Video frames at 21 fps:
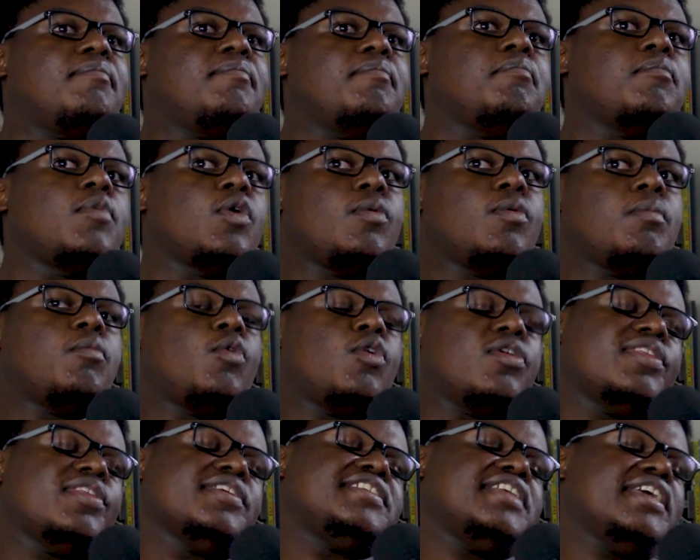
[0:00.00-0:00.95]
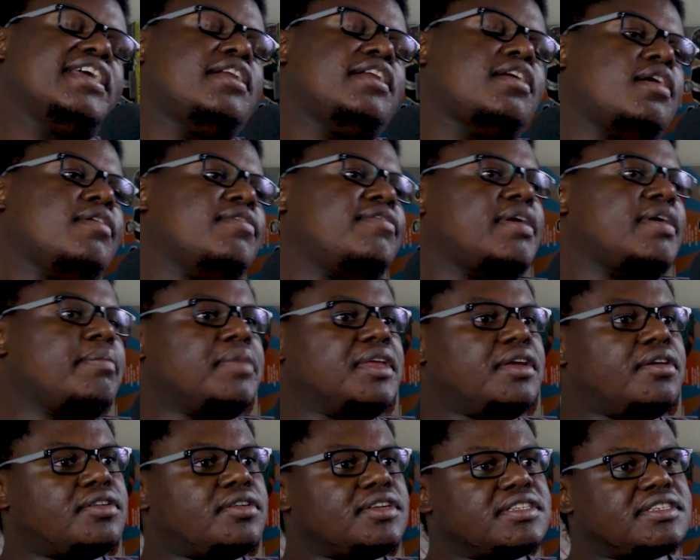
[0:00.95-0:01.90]
More the second half, if I'm
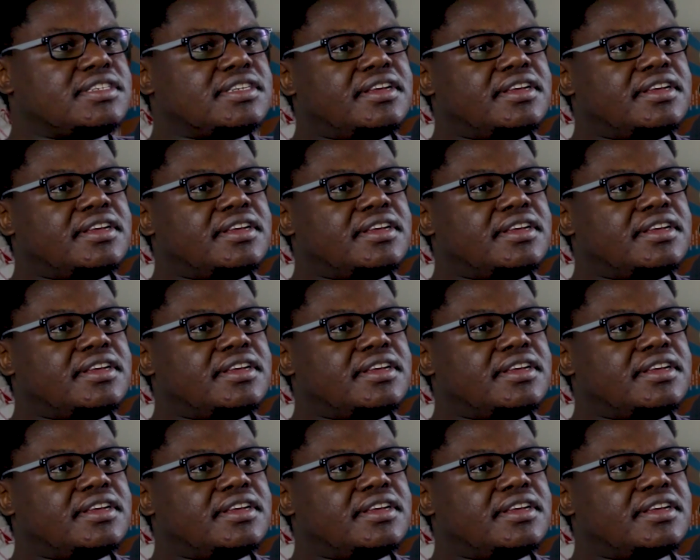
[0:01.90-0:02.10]
being honest.